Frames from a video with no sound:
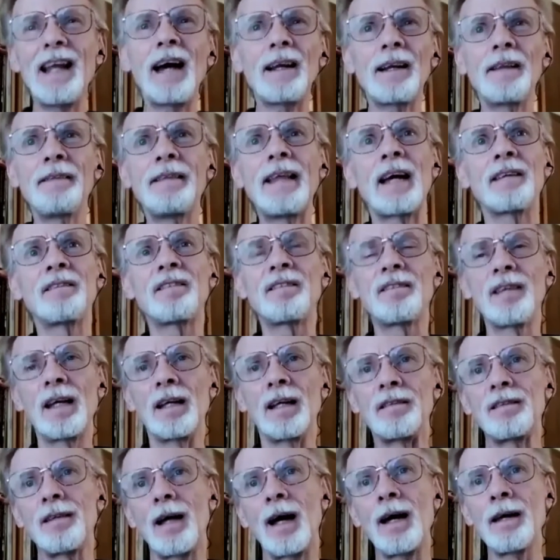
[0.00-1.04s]
in that
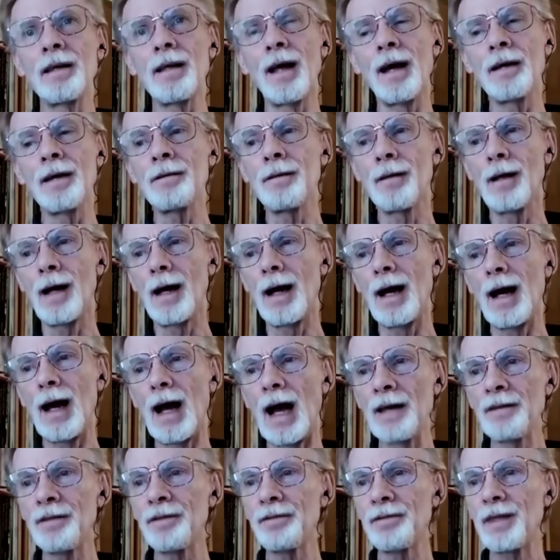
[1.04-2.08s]
sense. I
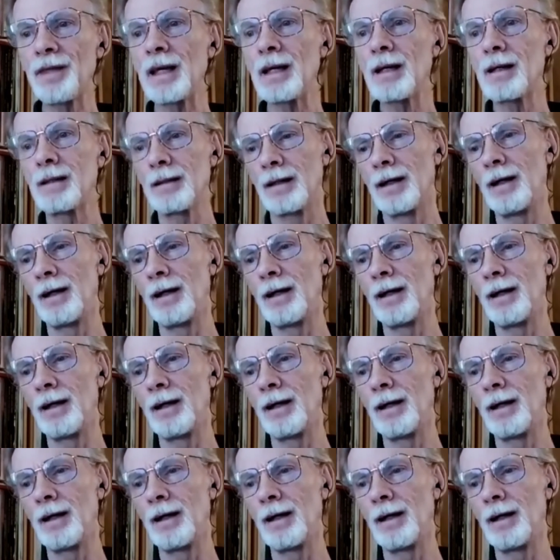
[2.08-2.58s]
think